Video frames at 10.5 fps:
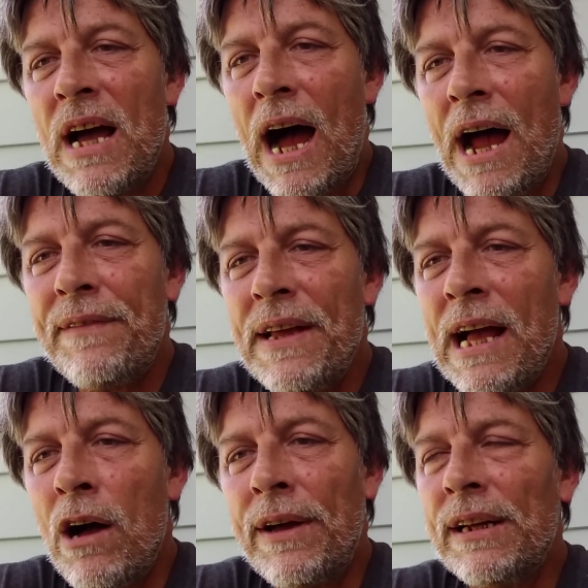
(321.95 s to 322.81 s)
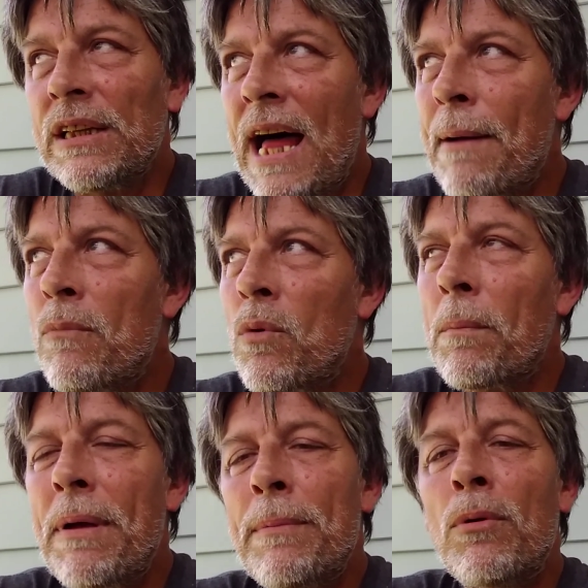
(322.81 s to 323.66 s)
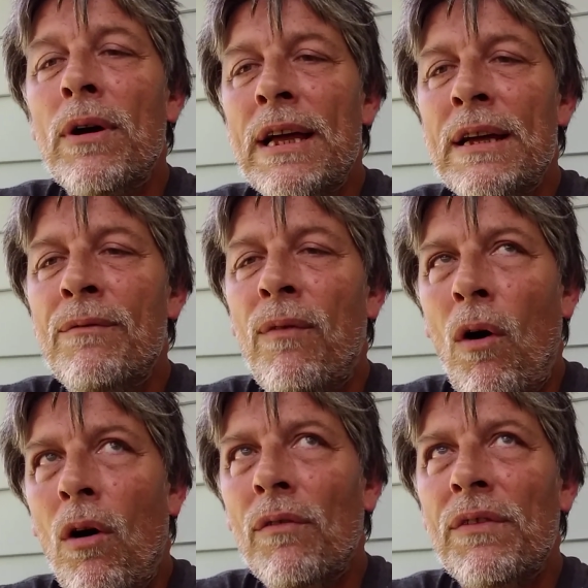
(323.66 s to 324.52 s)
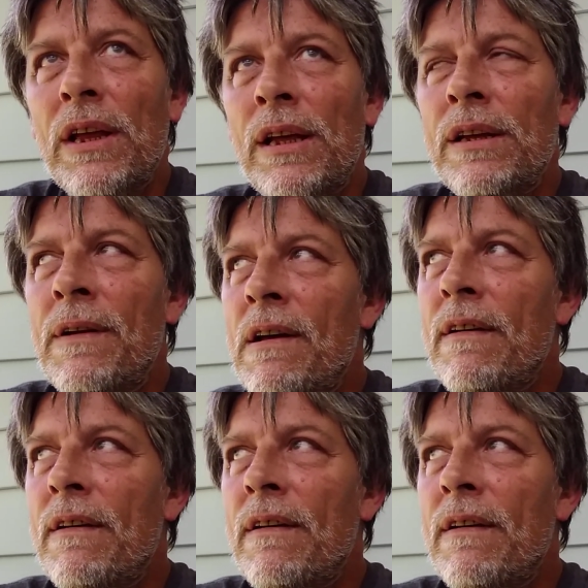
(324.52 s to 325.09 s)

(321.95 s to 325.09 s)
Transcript: I think I'll get a lot more people involved in